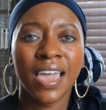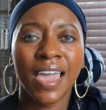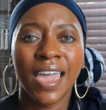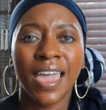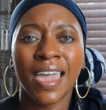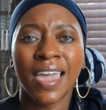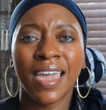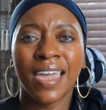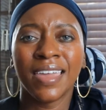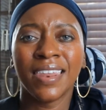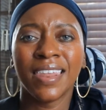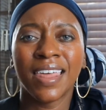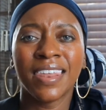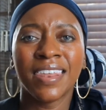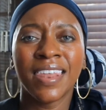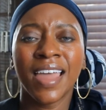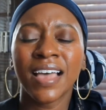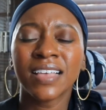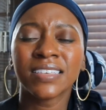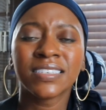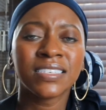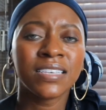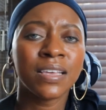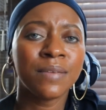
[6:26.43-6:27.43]
and
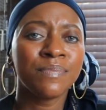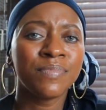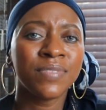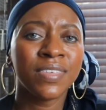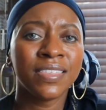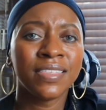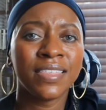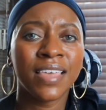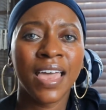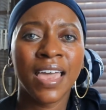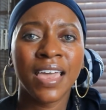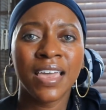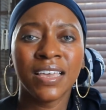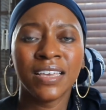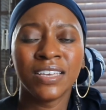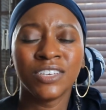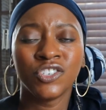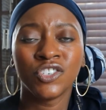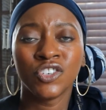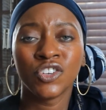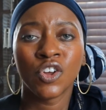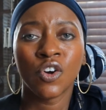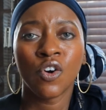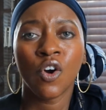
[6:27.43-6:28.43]
not something that
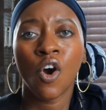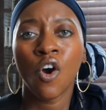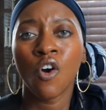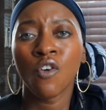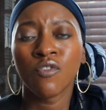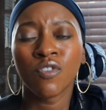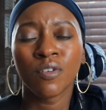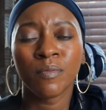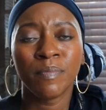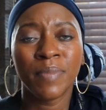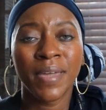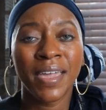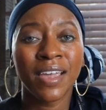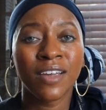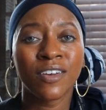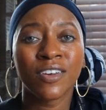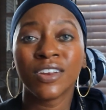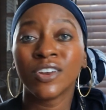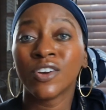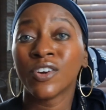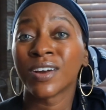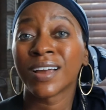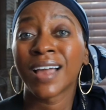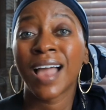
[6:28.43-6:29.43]
is, overbearing or